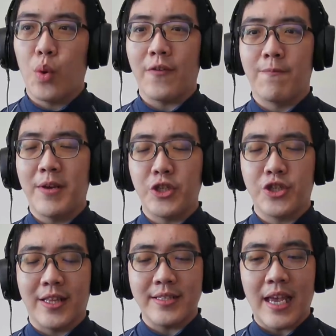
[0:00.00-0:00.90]
would have made
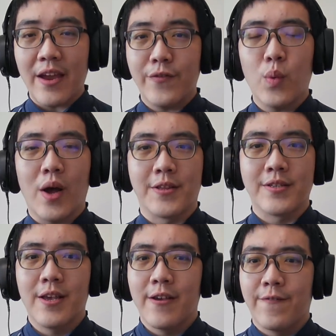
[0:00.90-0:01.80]
sure that everyone
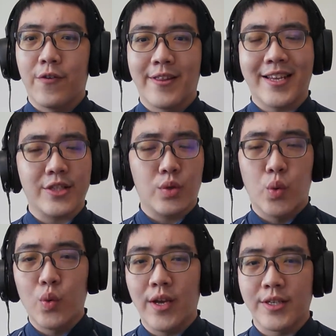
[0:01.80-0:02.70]
for next
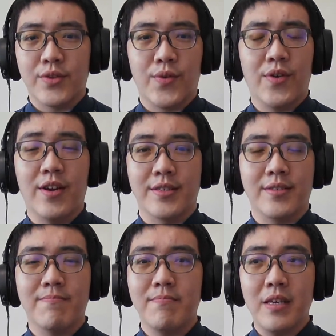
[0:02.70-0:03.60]
2 years, 3
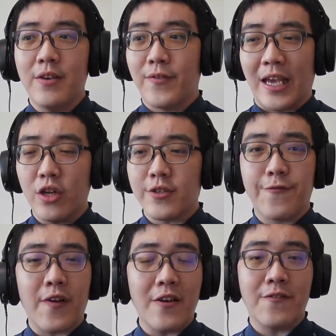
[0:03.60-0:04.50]
years, if cannot
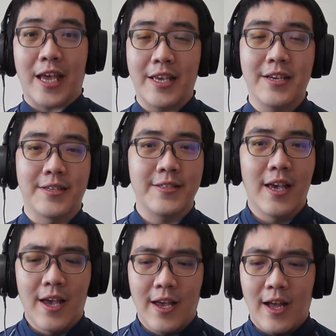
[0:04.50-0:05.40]
5-10
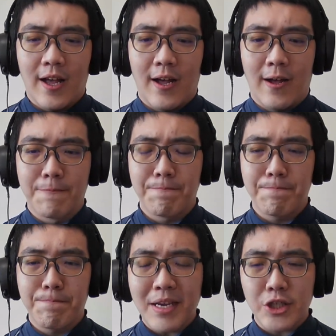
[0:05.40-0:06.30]
years,
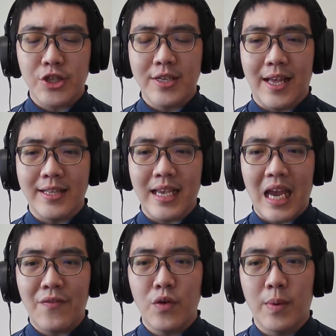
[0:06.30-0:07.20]
make sure
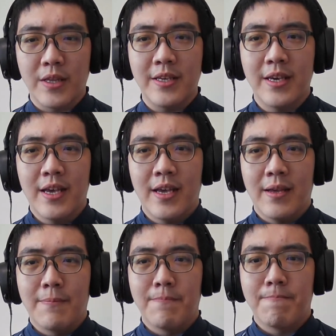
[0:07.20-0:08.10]
that everybody
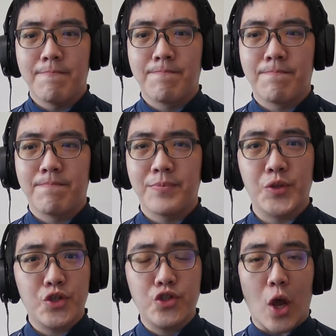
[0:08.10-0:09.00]

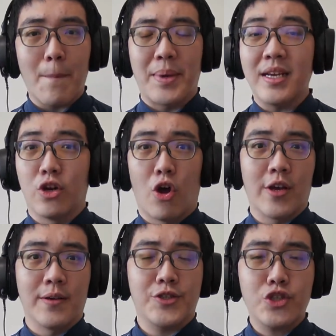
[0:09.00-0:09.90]
stop being a
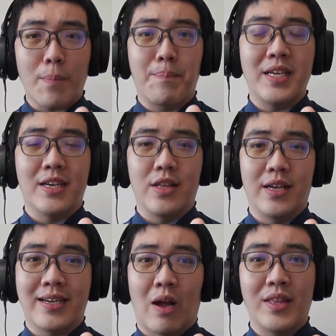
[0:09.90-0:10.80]
lawyer, stop being
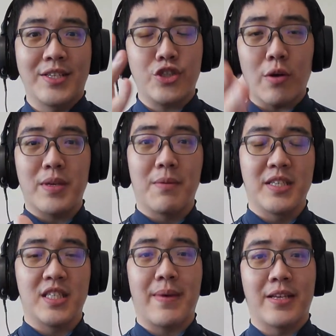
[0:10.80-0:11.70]
an accountant, stop being a
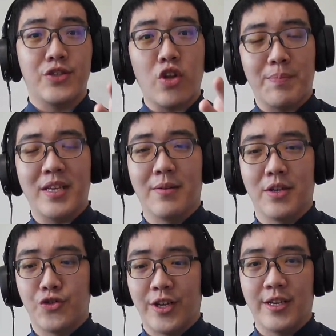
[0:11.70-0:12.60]
businessman, stop being
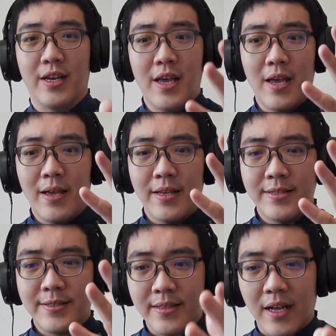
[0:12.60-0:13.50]
a trader,
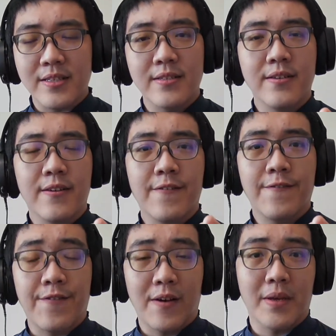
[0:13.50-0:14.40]
start
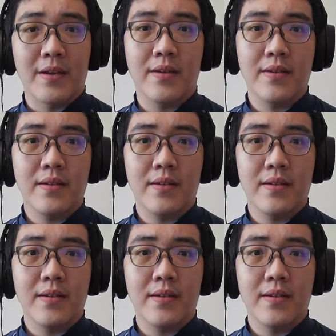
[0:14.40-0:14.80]
farming,